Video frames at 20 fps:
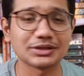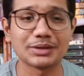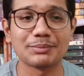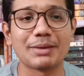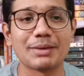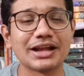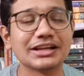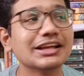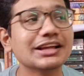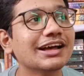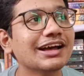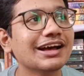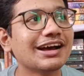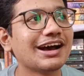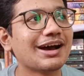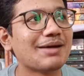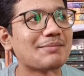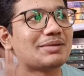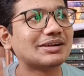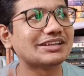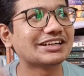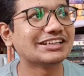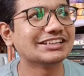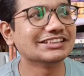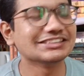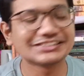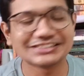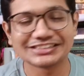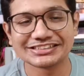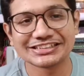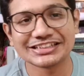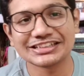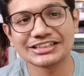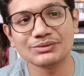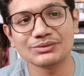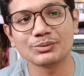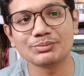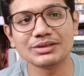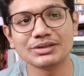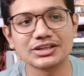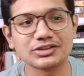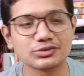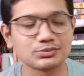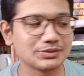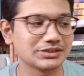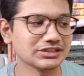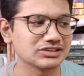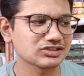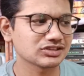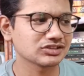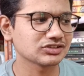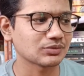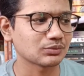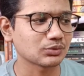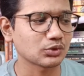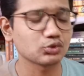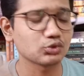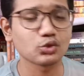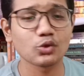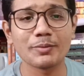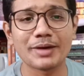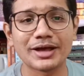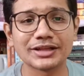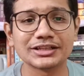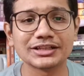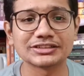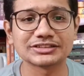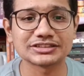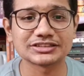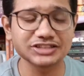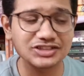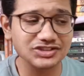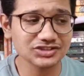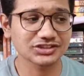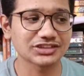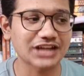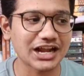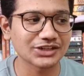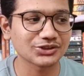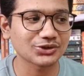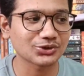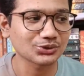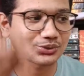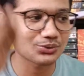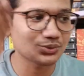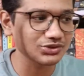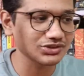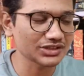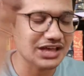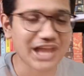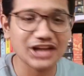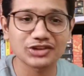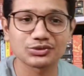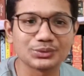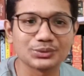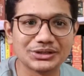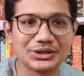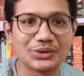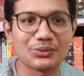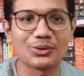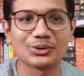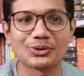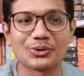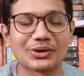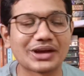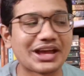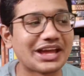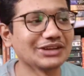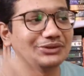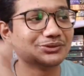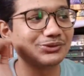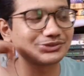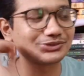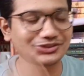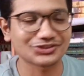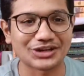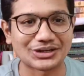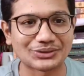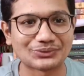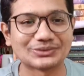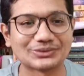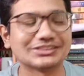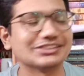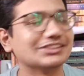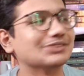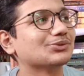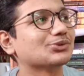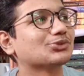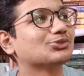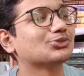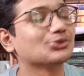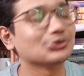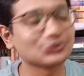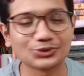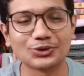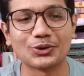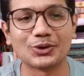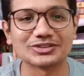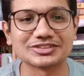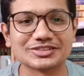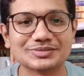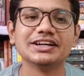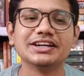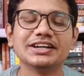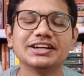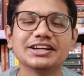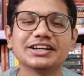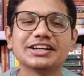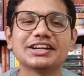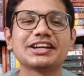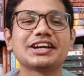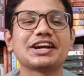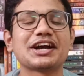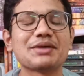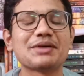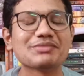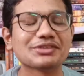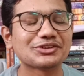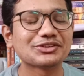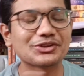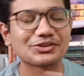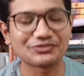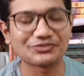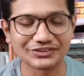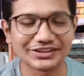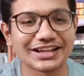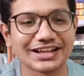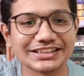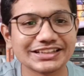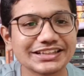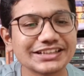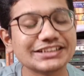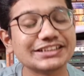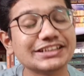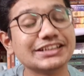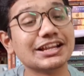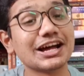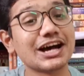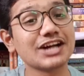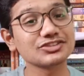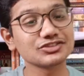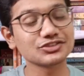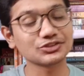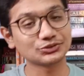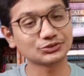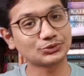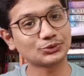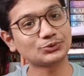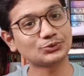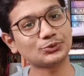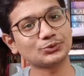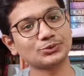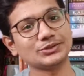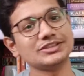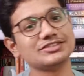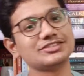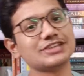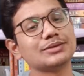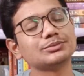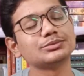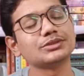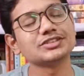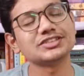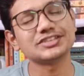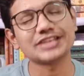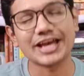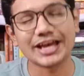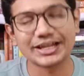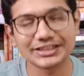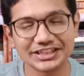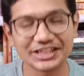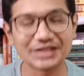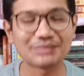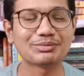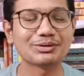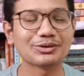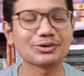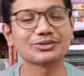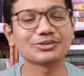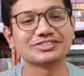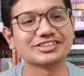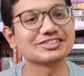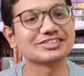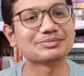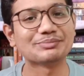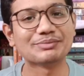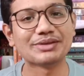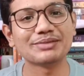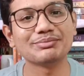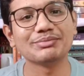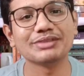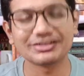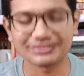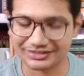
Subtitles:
But I didn't think that he would be experiencing something so bad that his granddaughter was actually a warlock and not a Shadowhunter. It was so, so awesome. Into the finale, the last 2 to 3 chapters and the epilogue just made me cry, guys, okay?